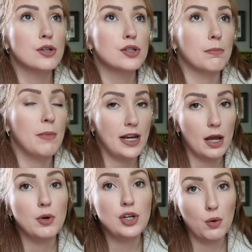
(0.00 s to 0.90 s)
So
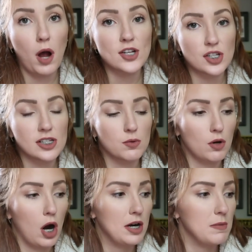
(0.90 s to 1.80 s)
Monday, when you're watching this, it
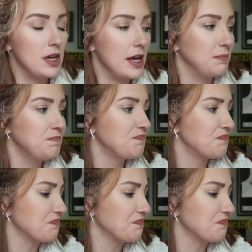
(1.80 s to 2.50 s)
will already be in.